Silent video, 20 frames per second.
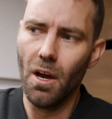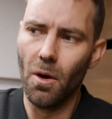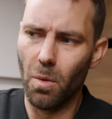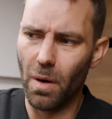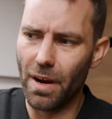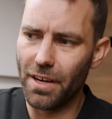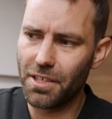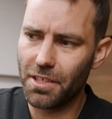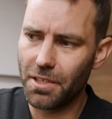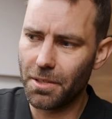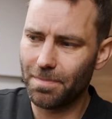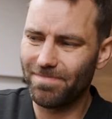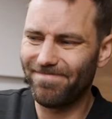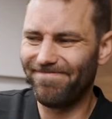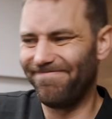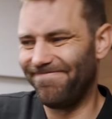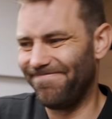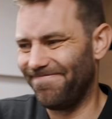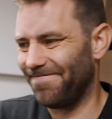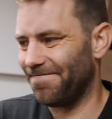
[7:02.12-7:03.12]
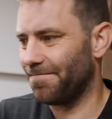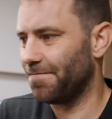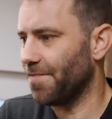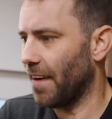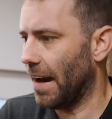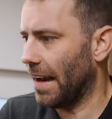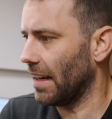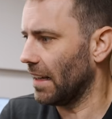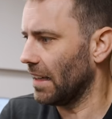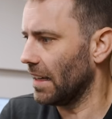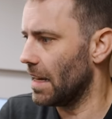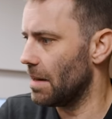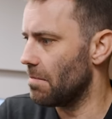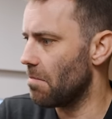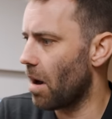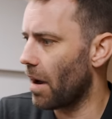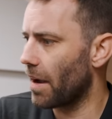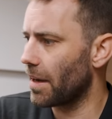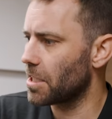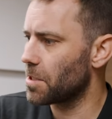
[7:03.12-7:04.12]
which frankly, in
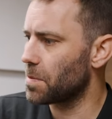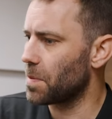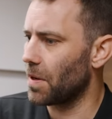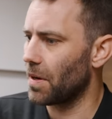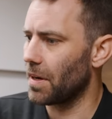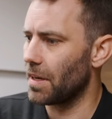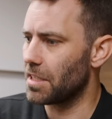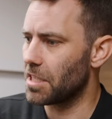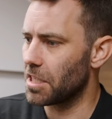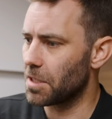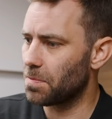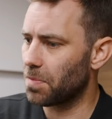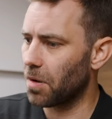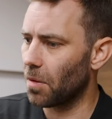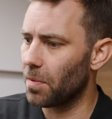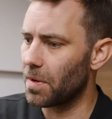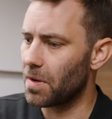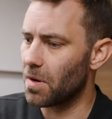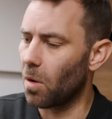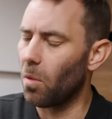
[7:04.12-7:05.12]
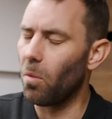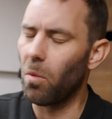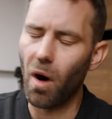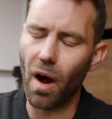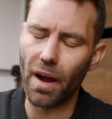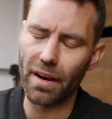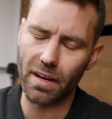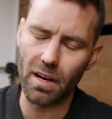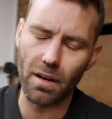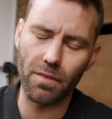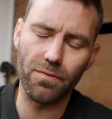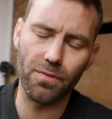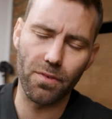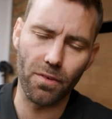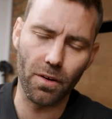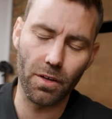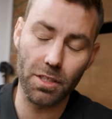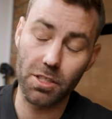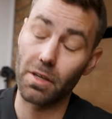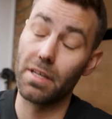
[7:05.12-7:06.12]
my experience, is probably not wide enough.
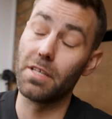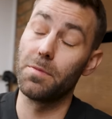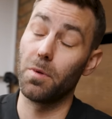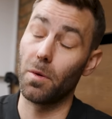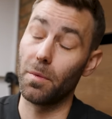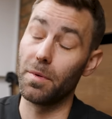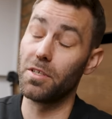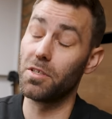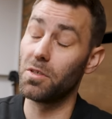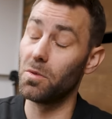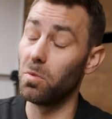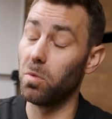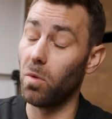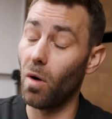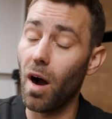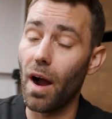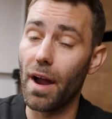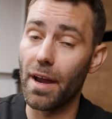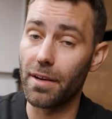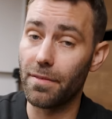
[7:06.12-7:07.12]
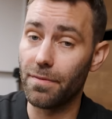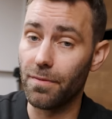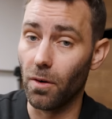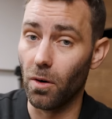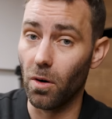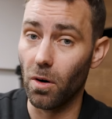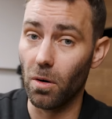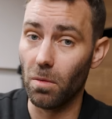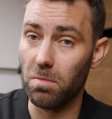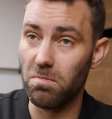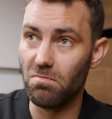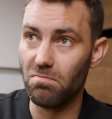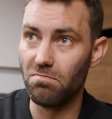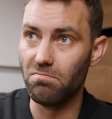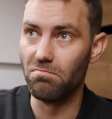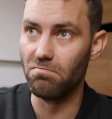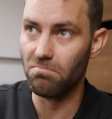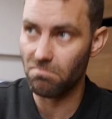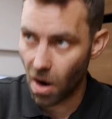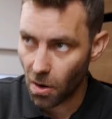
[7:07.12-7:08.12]
For, so it's probably too wide for
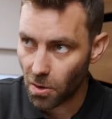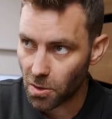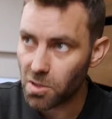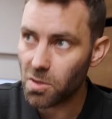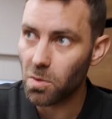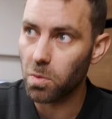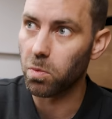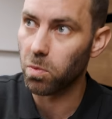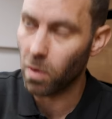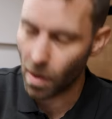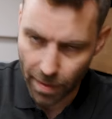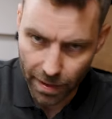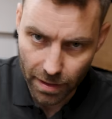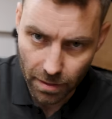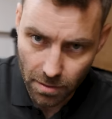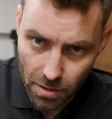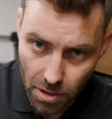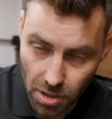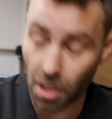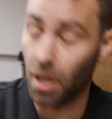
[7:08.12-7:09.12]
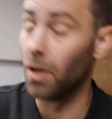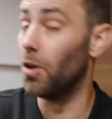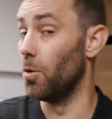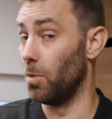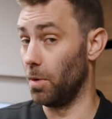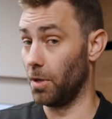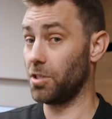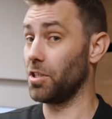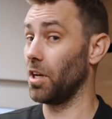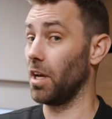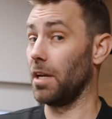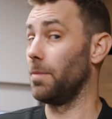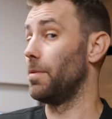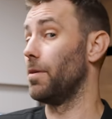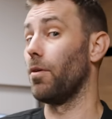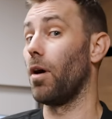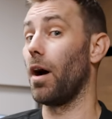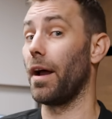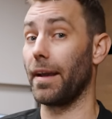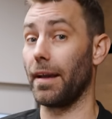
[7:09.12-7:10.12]
most women, so who would certainly be
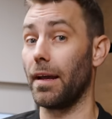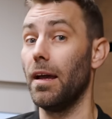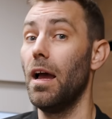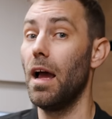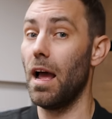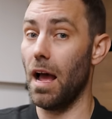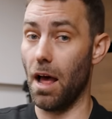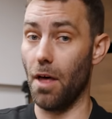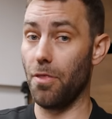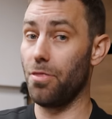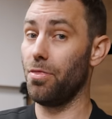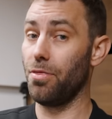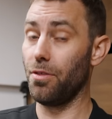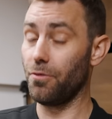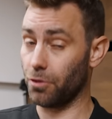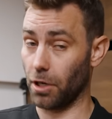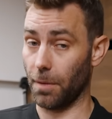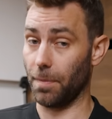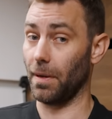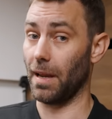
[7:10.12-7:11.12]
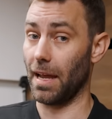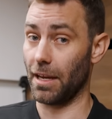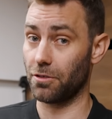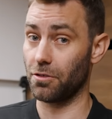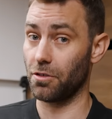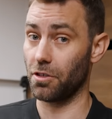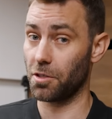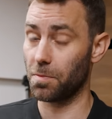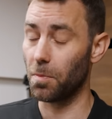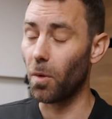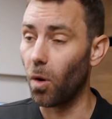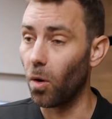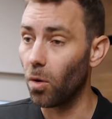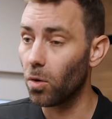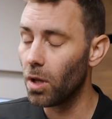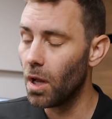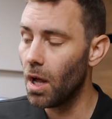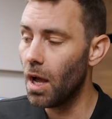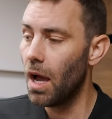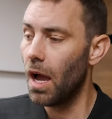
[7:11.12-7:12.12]
riding a triple extra
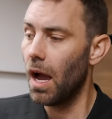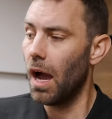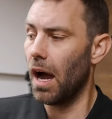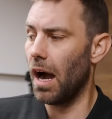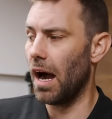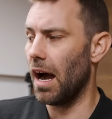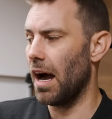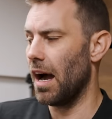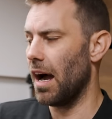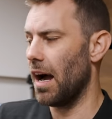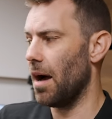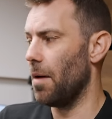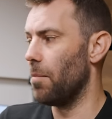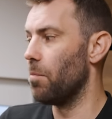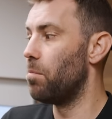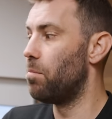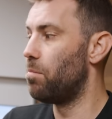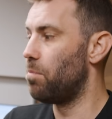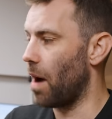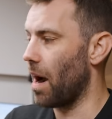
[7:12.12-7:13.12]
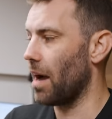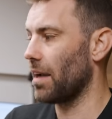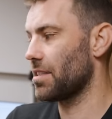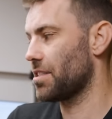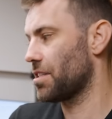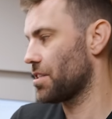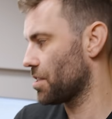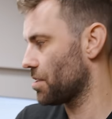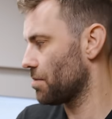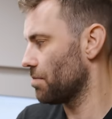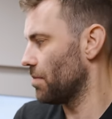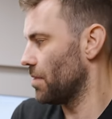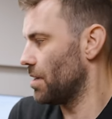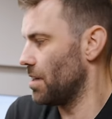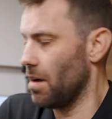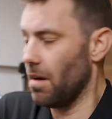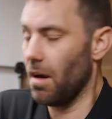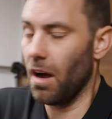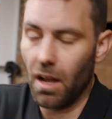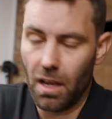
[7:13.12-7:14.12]
small. Uh, but
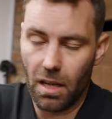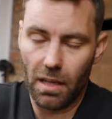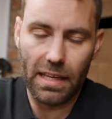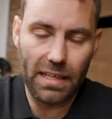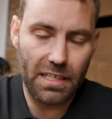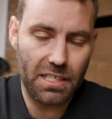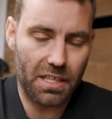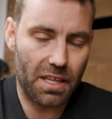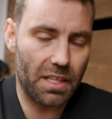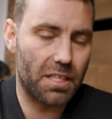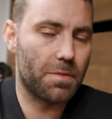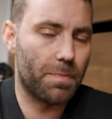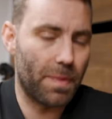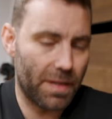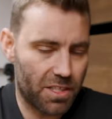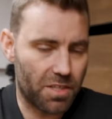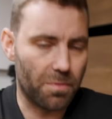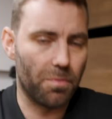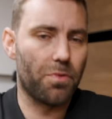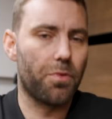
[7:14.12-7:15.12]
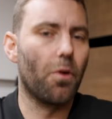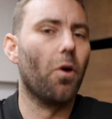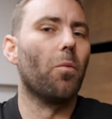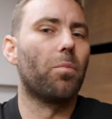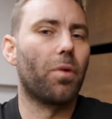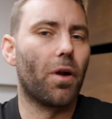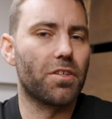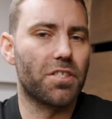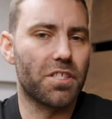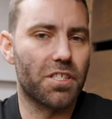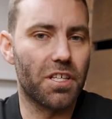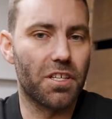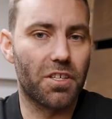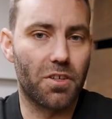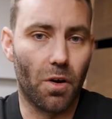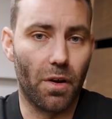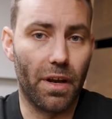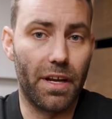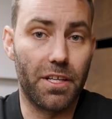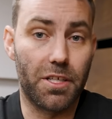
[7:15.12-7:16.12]
you know, at least there's been some thought process that's
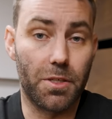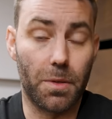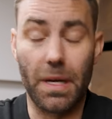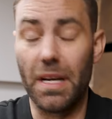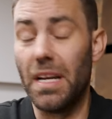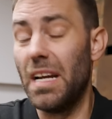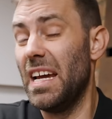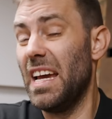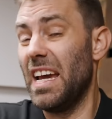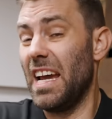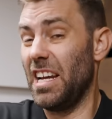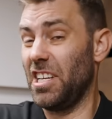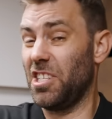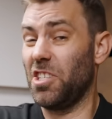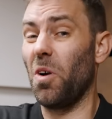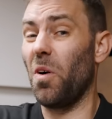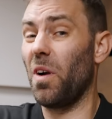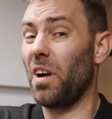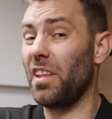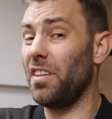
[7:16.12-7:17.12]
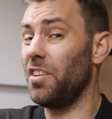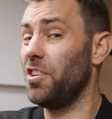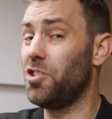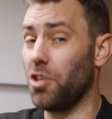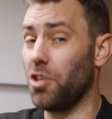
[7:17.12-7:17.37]
gone into it. Historically, the